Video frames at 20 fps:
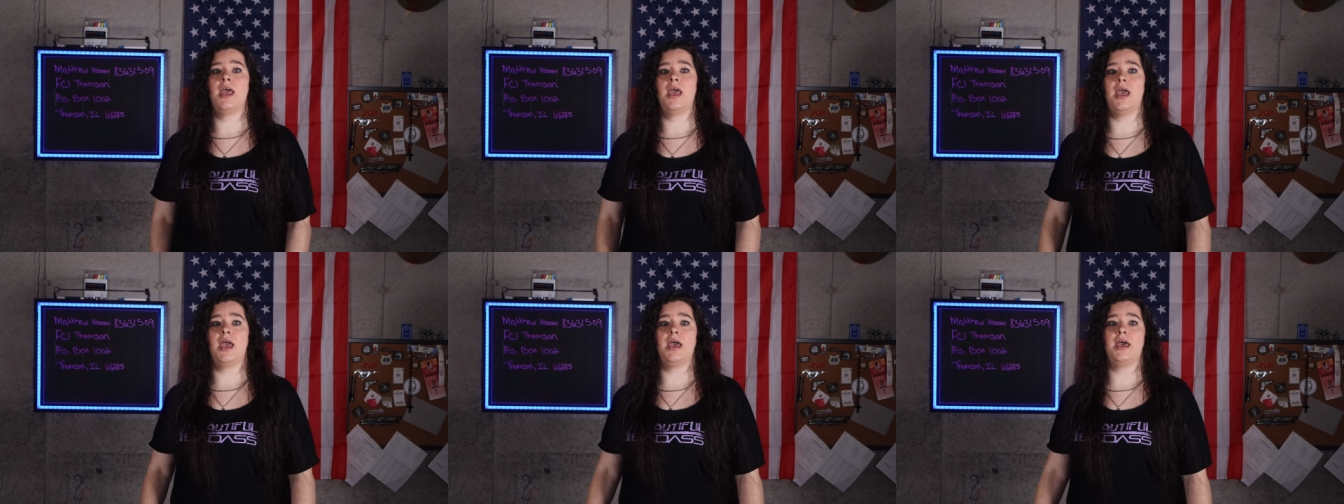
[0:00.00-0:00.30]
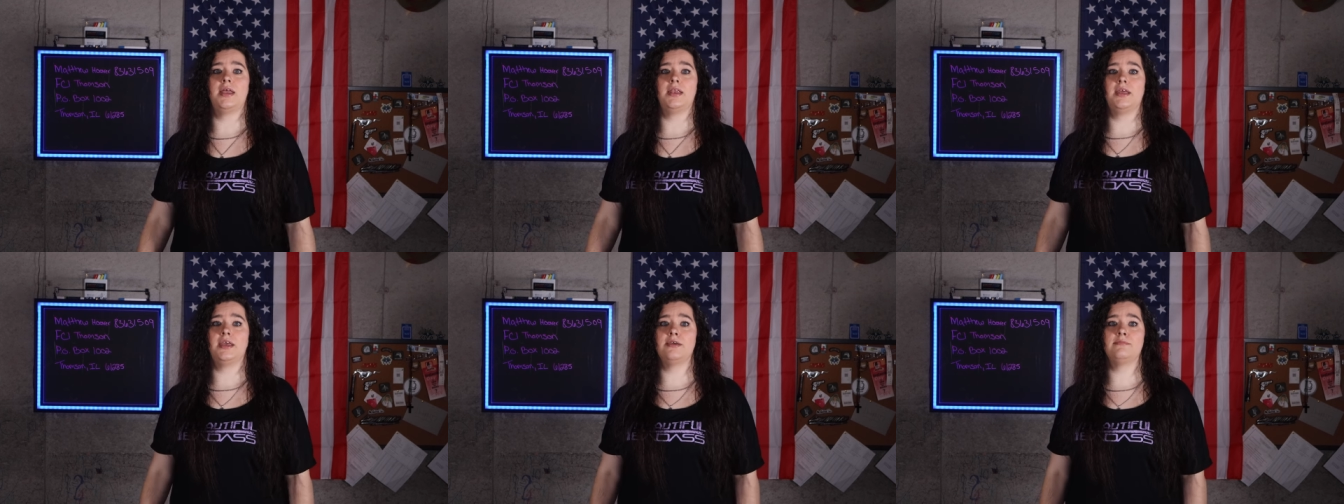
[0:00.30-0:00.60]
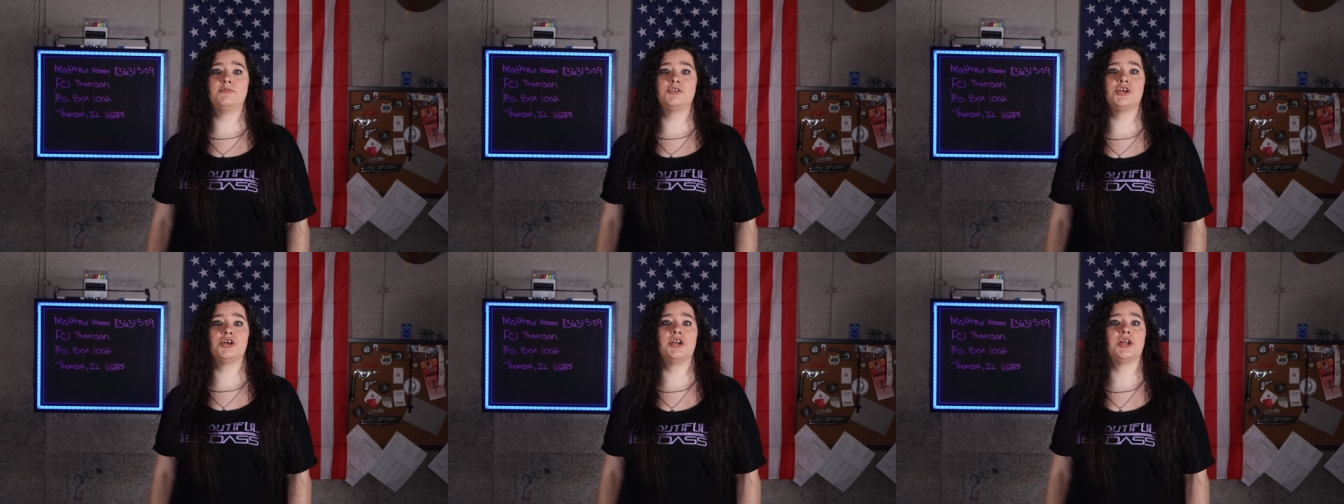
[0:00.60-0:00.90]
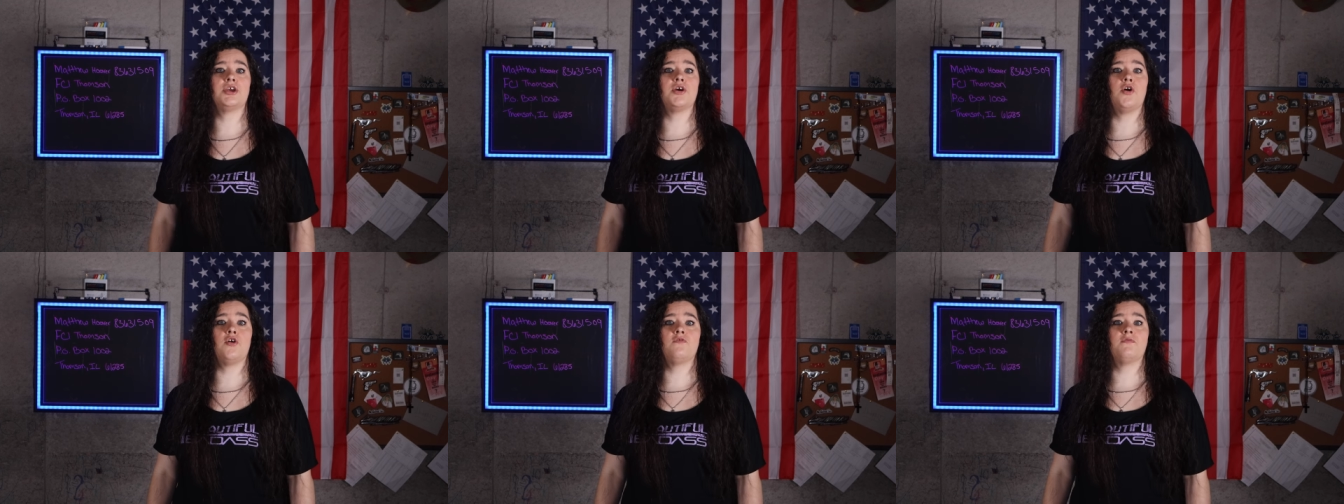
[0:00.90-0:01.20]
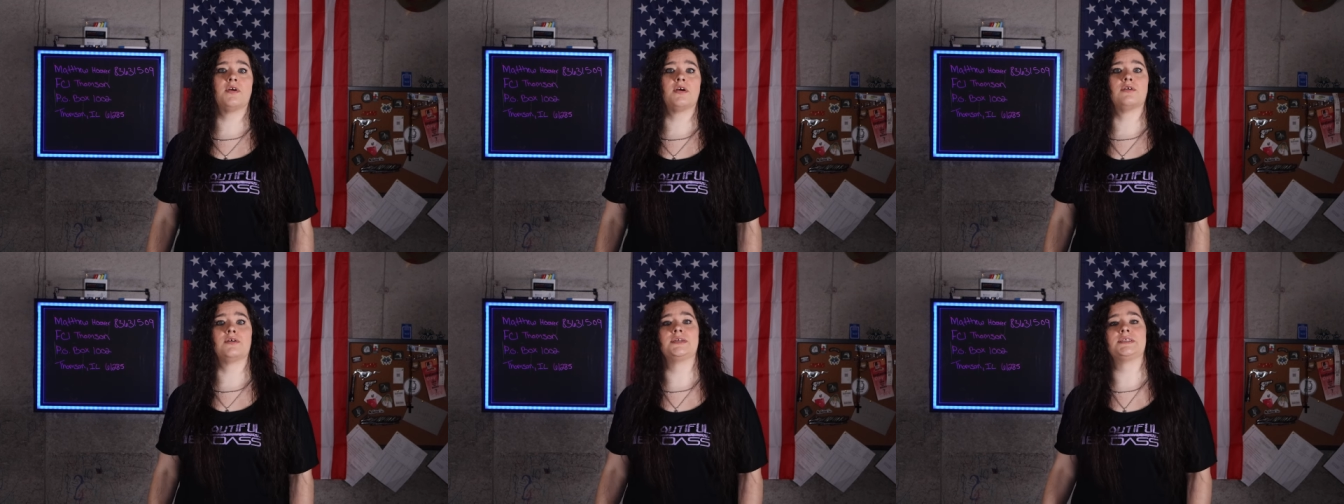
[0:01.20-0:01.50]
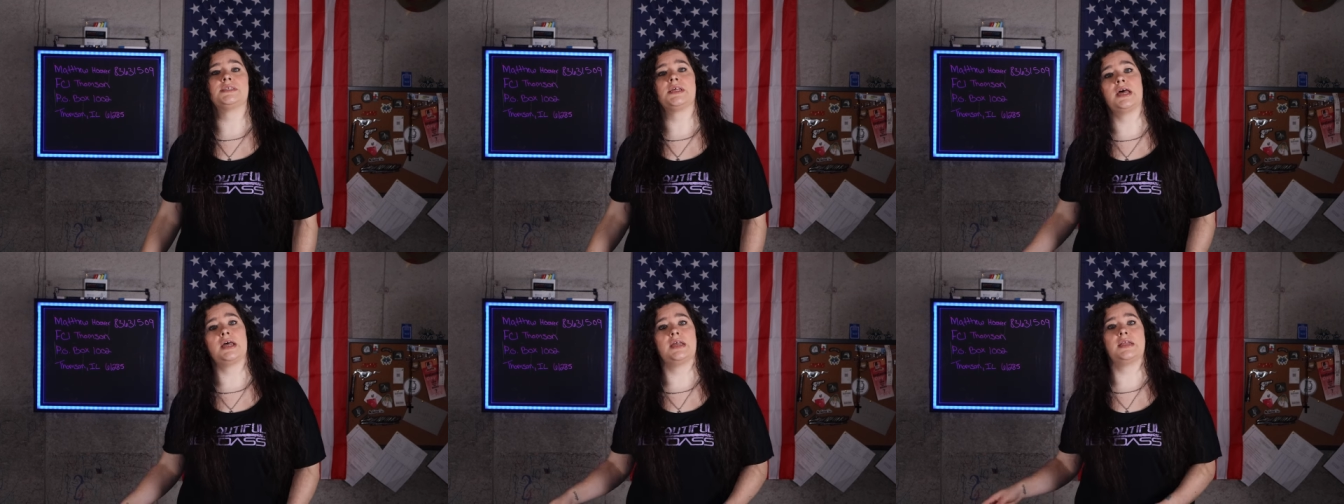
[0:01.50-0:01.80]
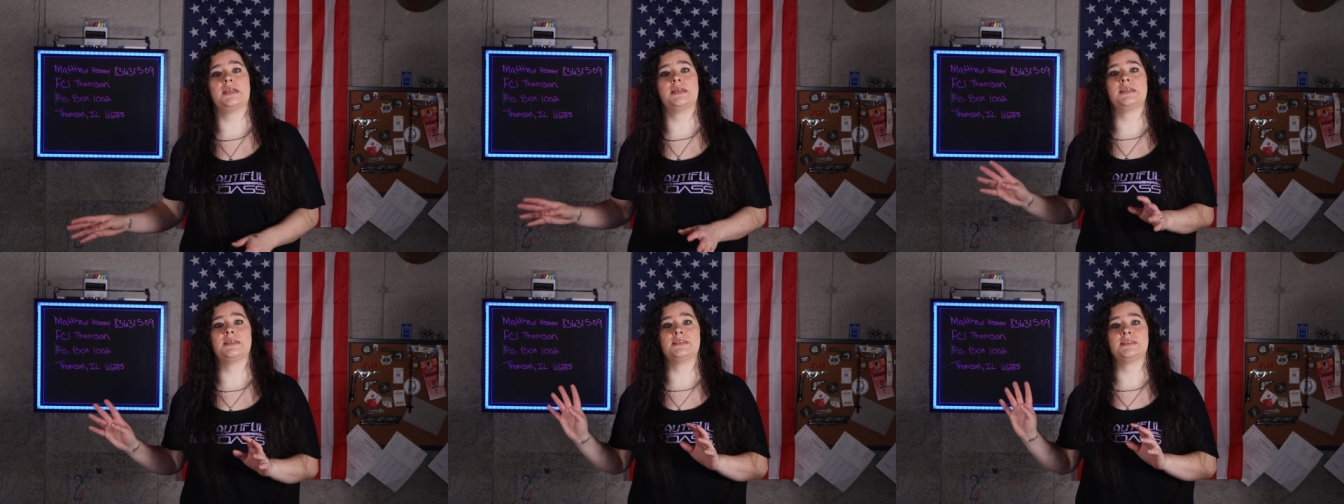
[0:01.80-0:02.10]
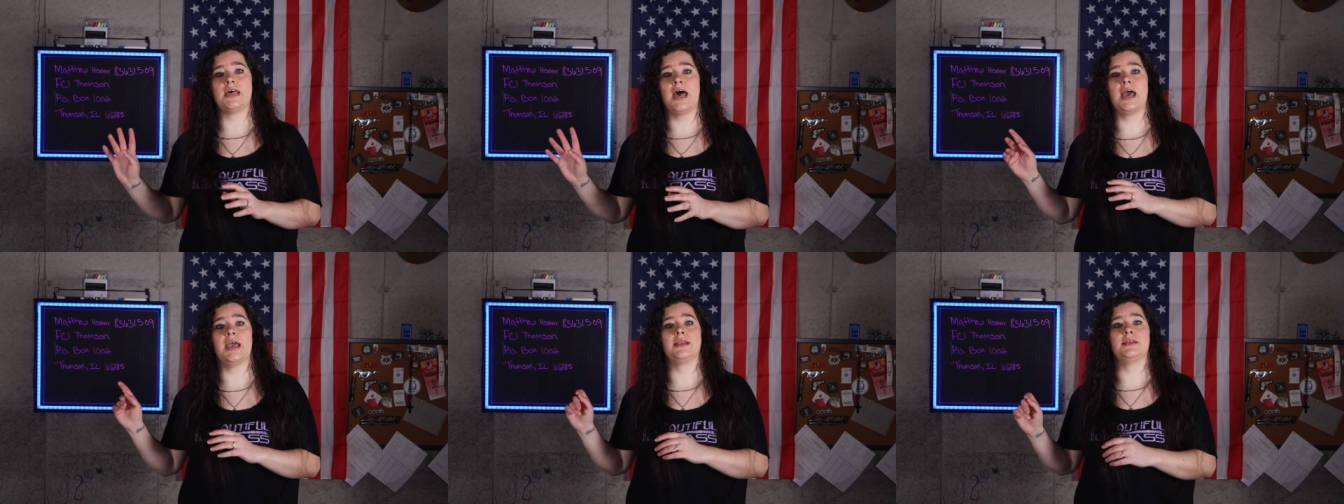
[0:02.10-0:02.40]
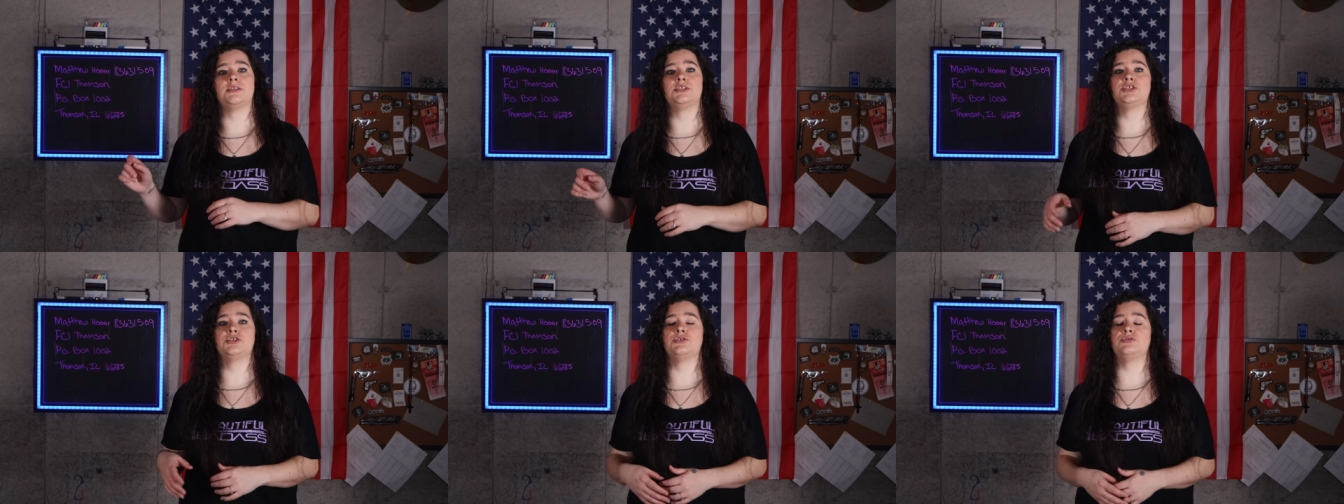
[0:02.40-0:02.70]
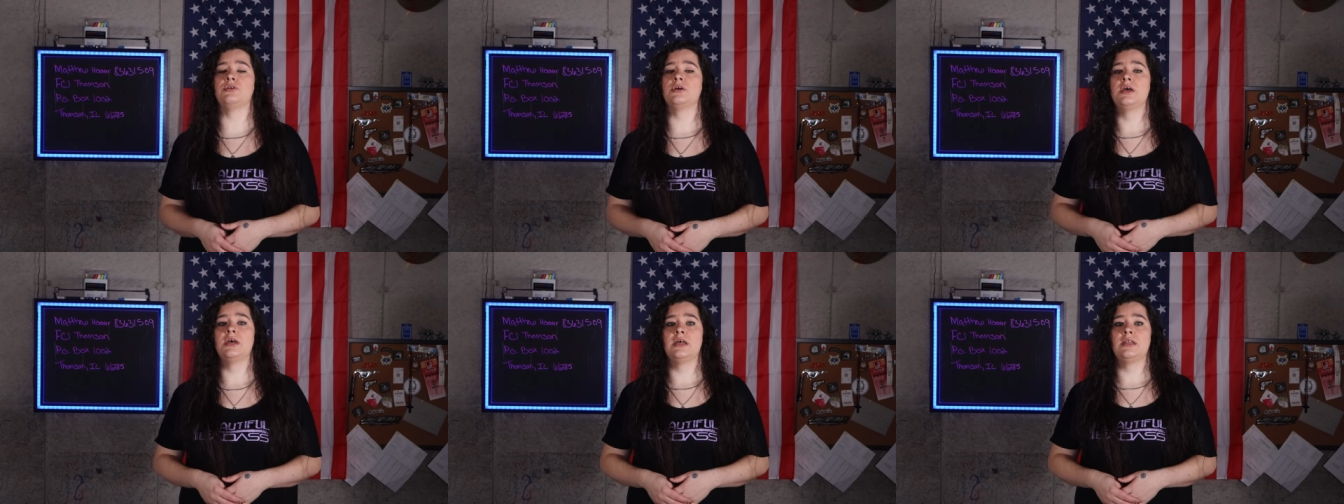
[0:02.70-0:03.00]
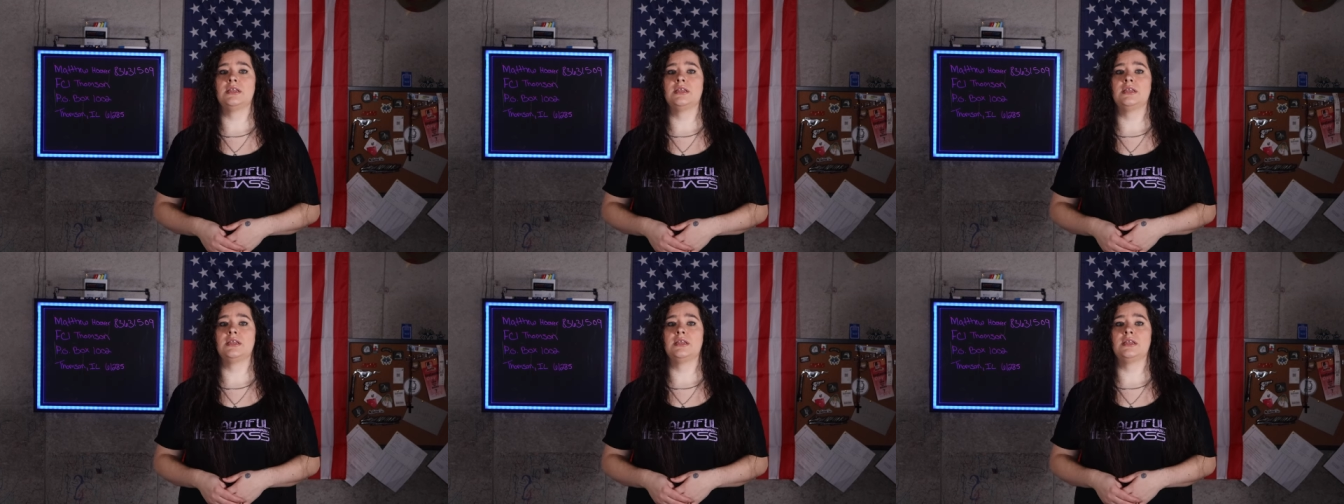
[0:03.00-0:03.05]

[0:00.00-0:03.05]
and him turning over or selling the design to